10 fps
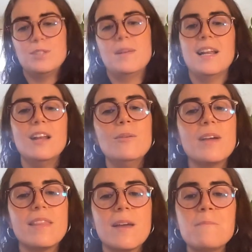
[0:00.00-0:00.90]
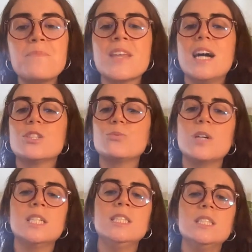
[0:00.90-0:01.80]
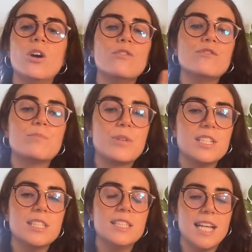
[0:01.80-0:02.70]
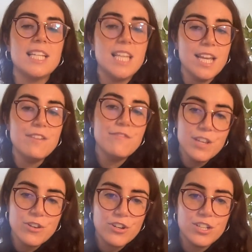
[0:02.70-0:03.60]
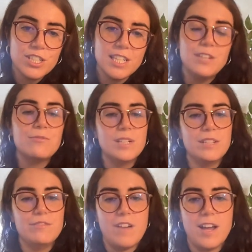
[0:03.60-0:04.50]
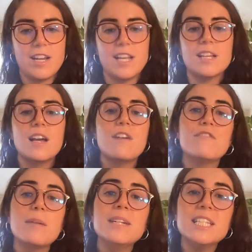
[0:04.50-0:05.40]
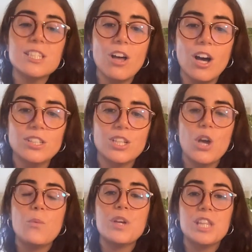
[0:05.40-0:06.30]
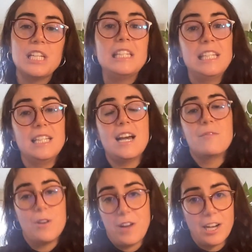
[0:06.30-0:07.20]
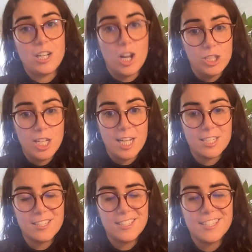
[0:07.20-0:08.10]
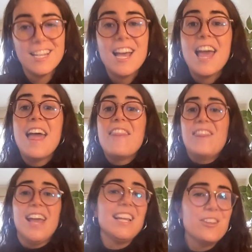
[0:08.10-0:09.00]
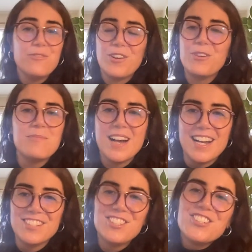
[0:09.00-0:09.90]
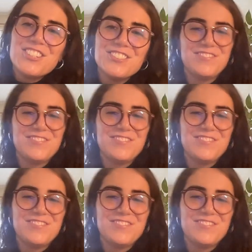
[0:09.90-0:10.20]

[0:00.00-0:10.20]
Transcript: Bela-Lobedde as one of present-day key figures in redefining feminist thought within the Iberian context. Thank you very much.